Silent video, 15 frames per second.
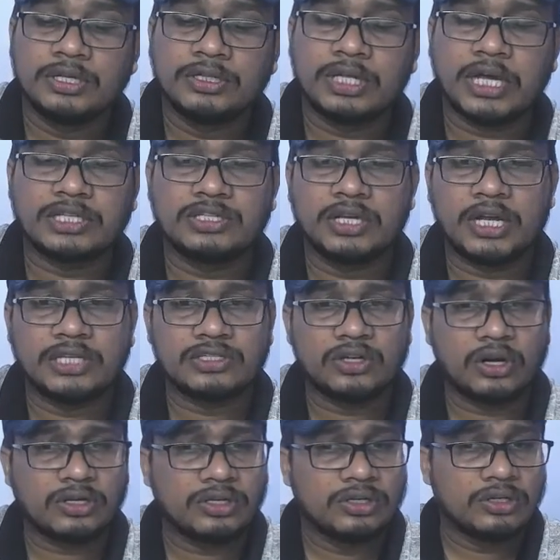the action has
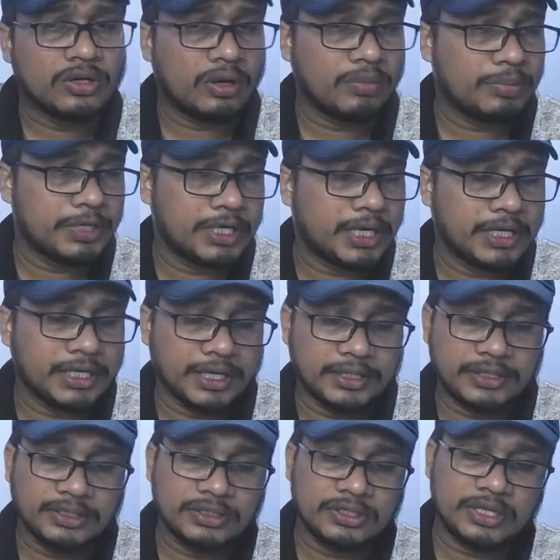not completed yet,
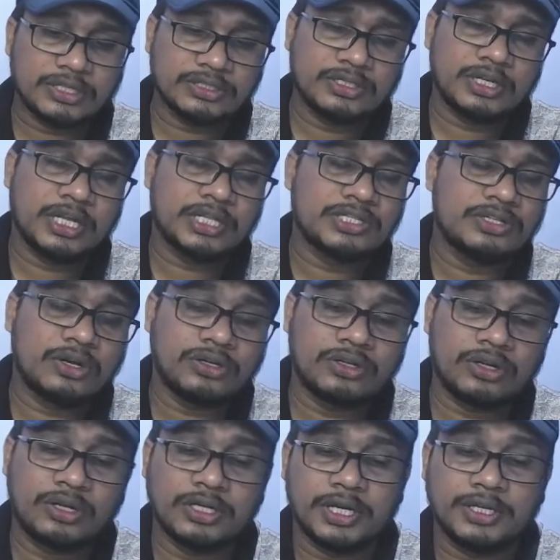the action has not
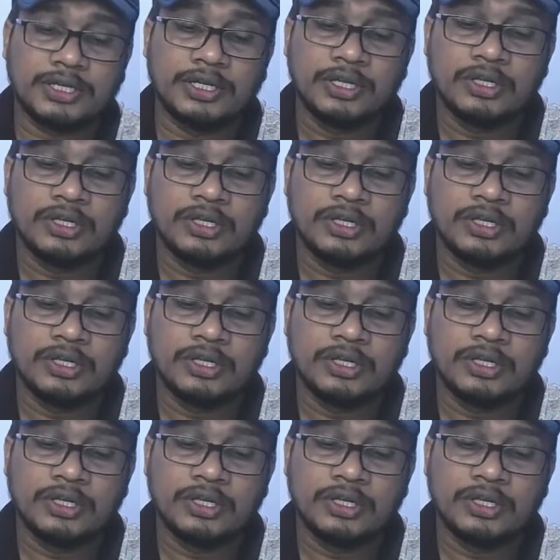done yet.